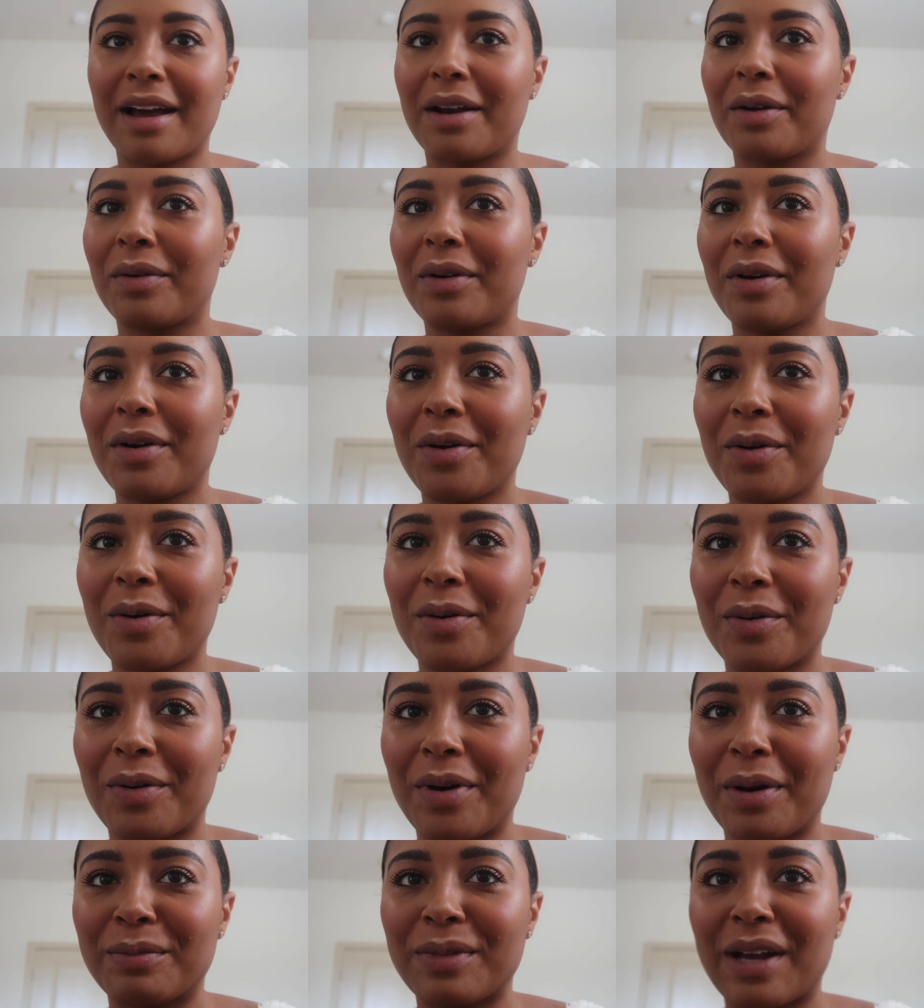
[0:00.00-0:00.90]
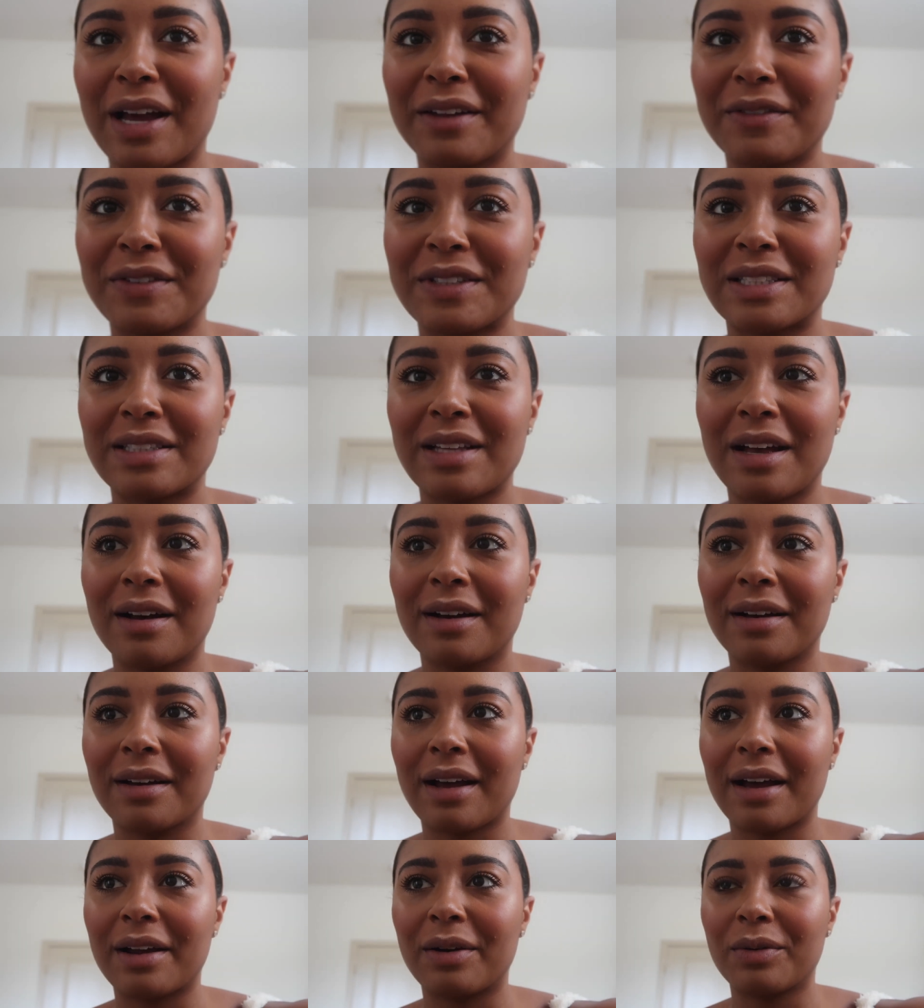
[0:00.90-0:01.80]
I don't know. I'm kind of
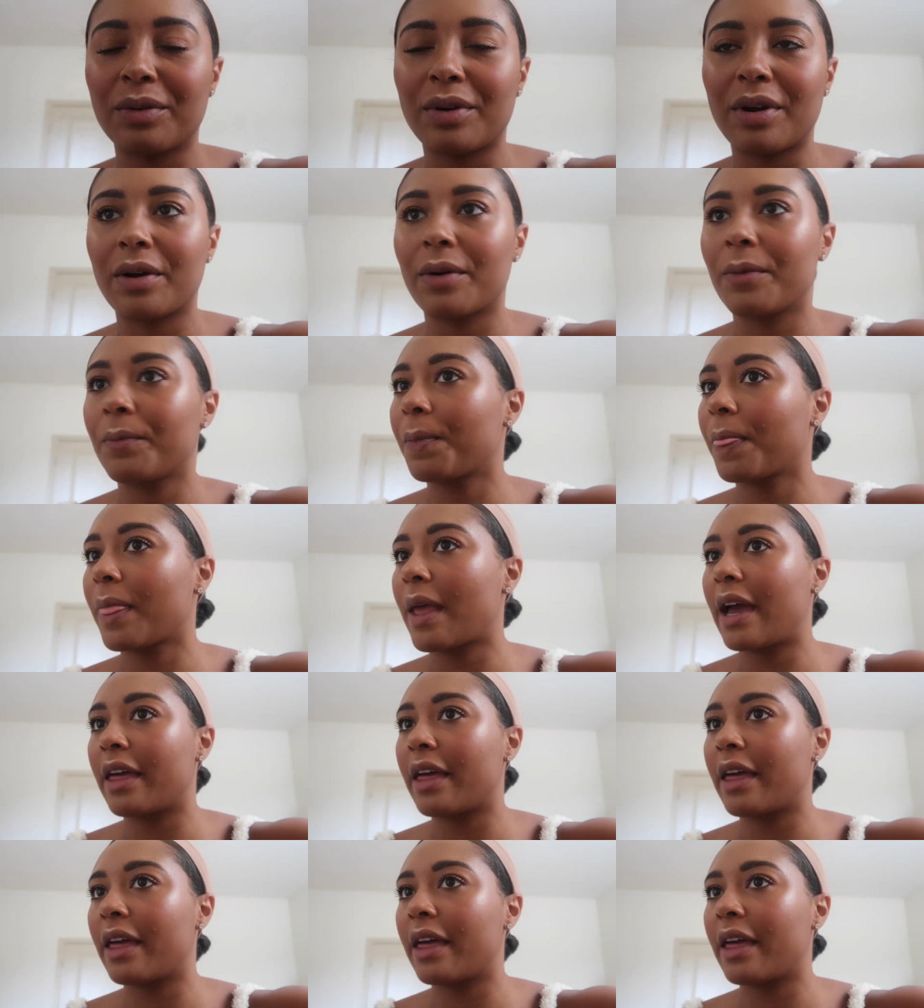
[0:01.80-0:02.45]
stuck. I don't know.